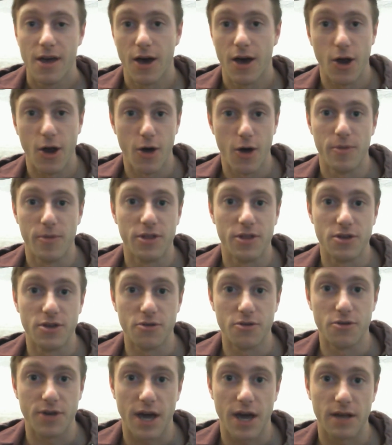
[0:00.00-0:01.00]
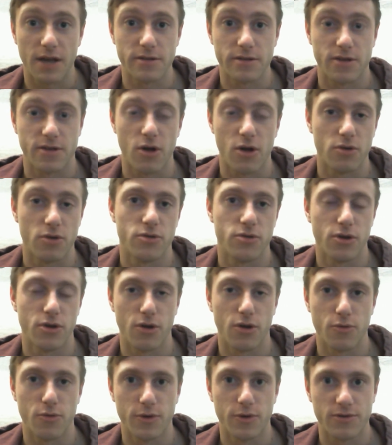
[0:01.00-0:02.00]
and I'm in the UK, so, you
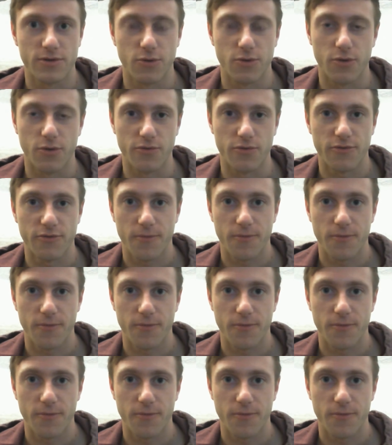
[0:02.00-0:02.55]
know, we're sort of